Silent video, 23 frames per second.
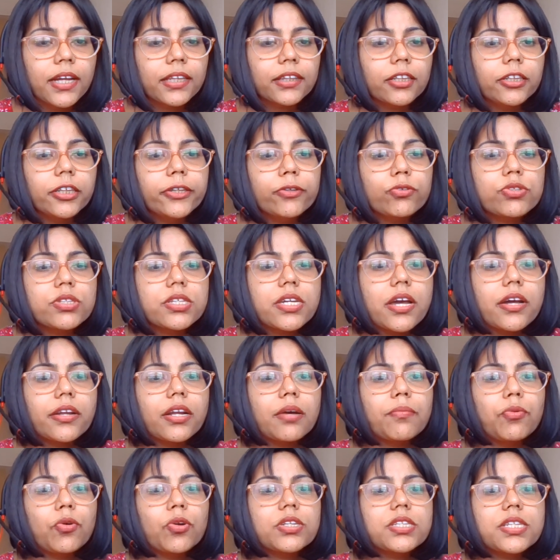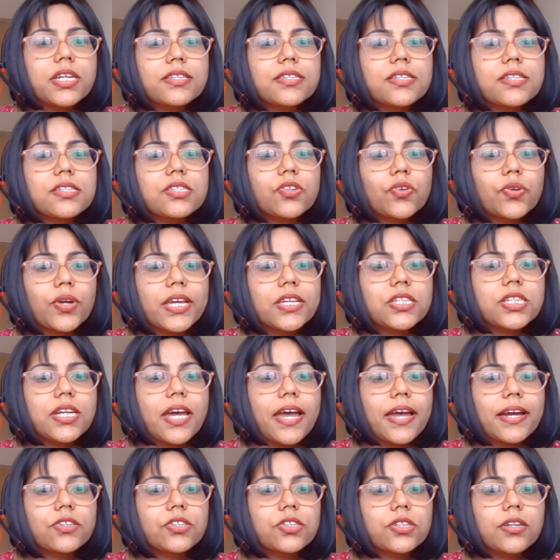the Louisiana-born Texas-raised
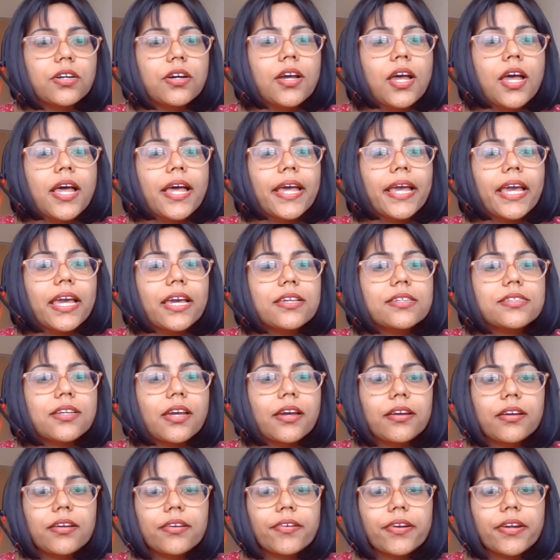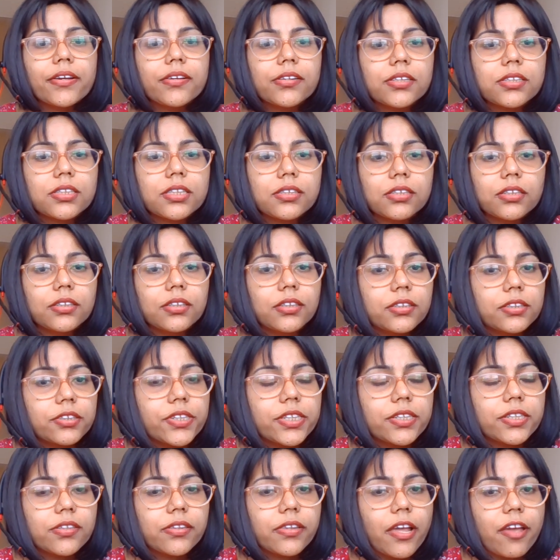actor is a real, uh,
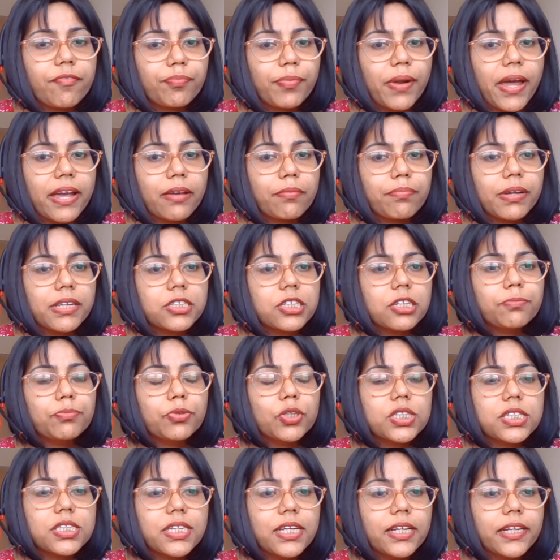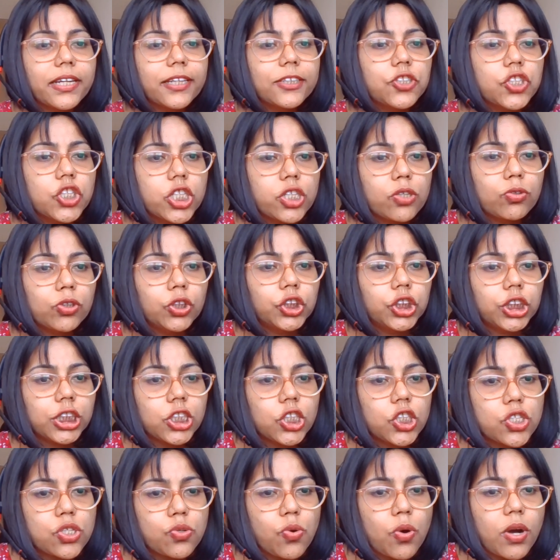real-life black belt in Brazilian
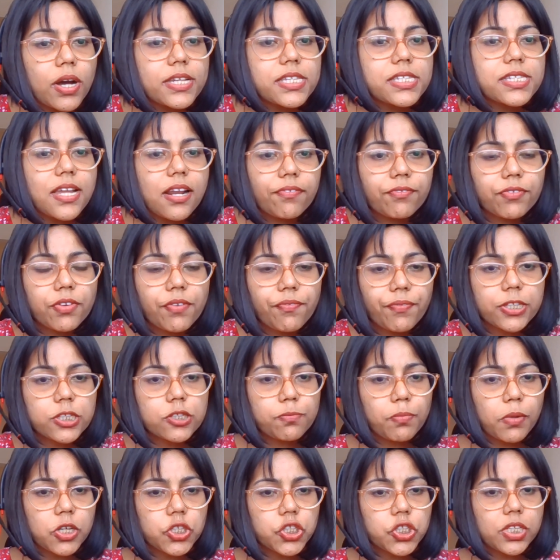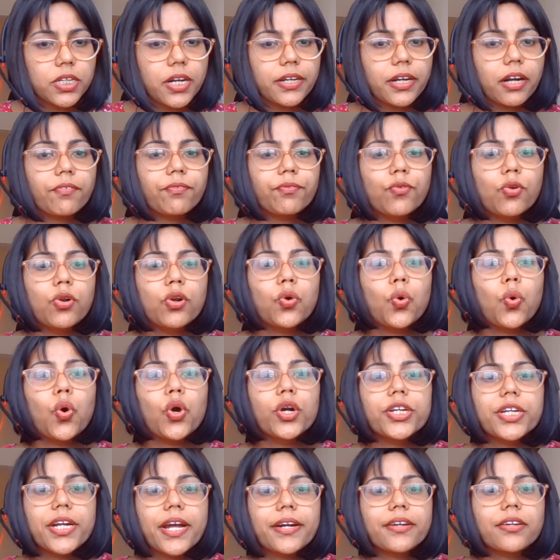Jiu-Jitsu, a self-defense martial art and
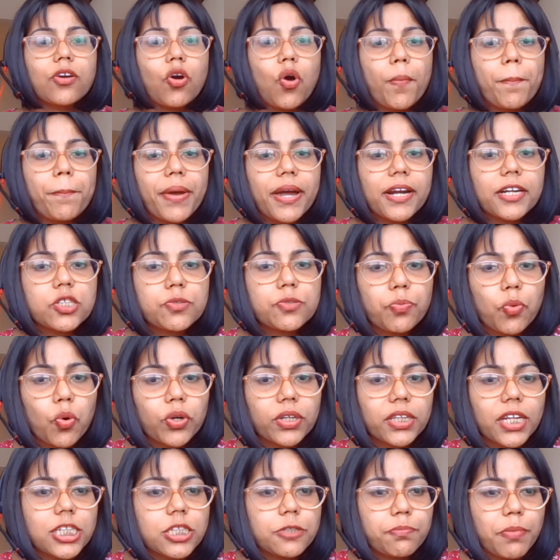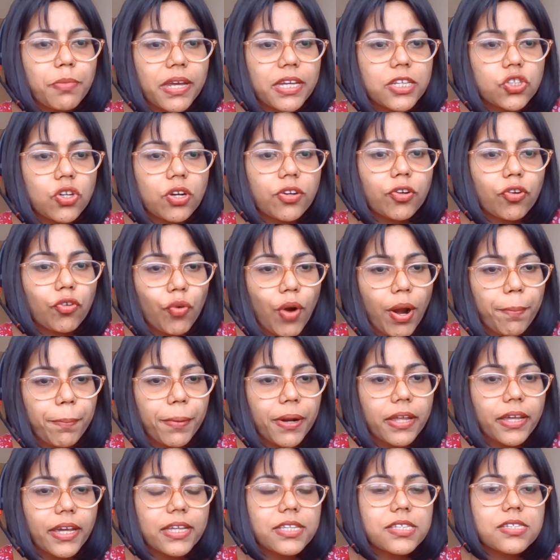full-contact combat sport that's based on
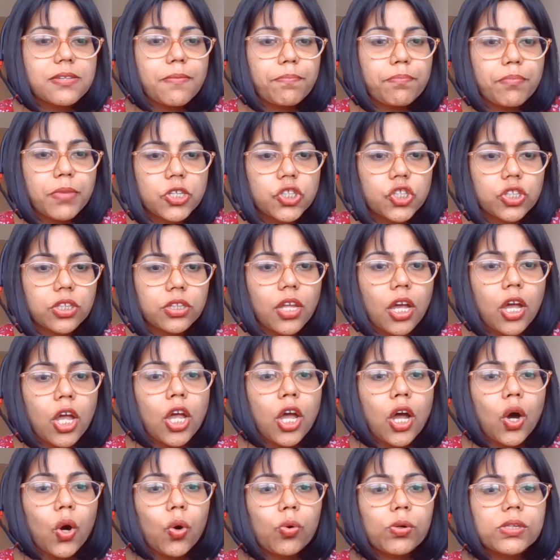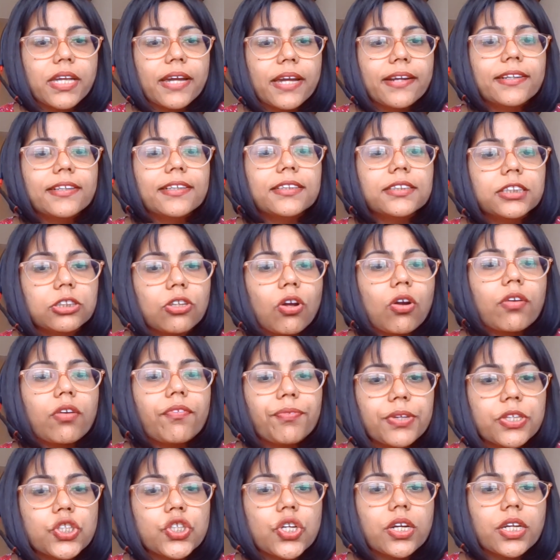grappling and submission holds and does not
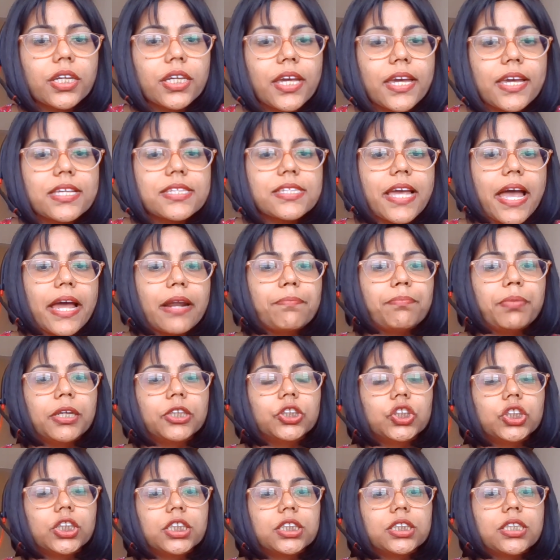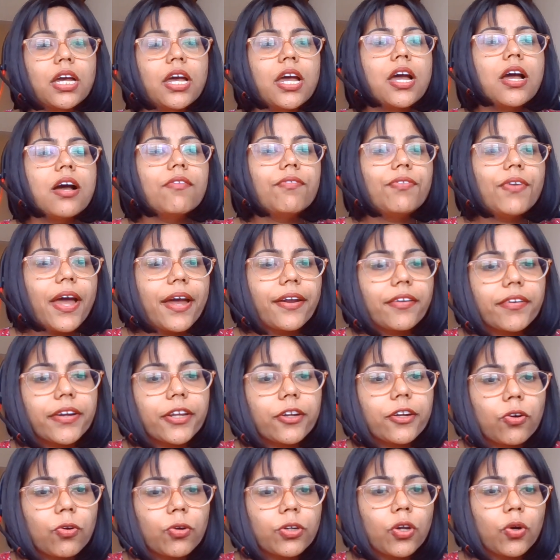feature kicks and punches. Flanery
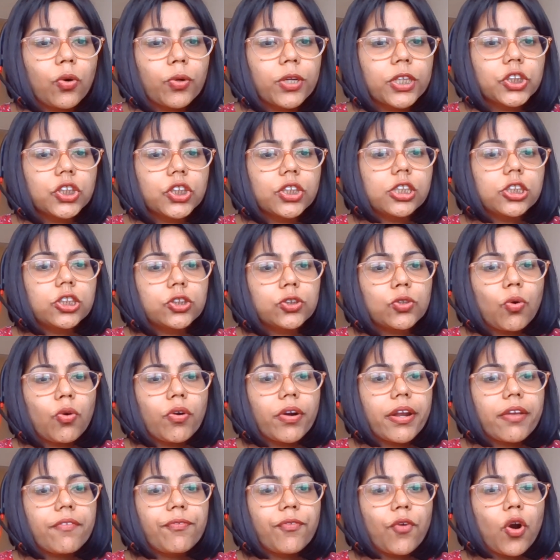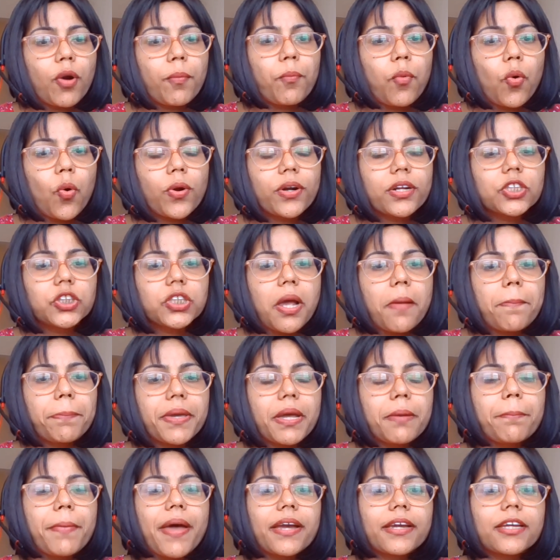wrote the original story for Born a
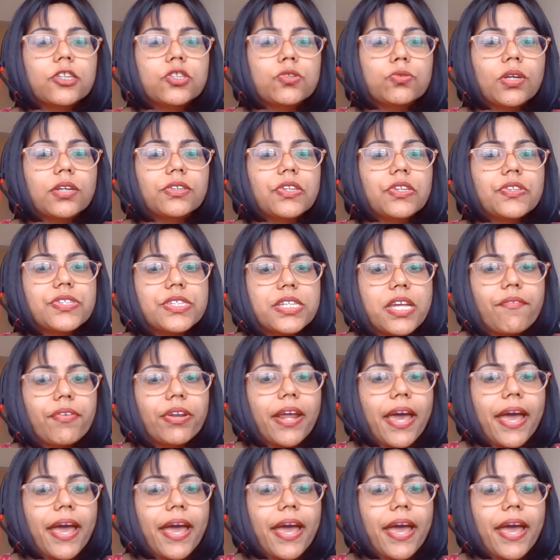Champion back in 2007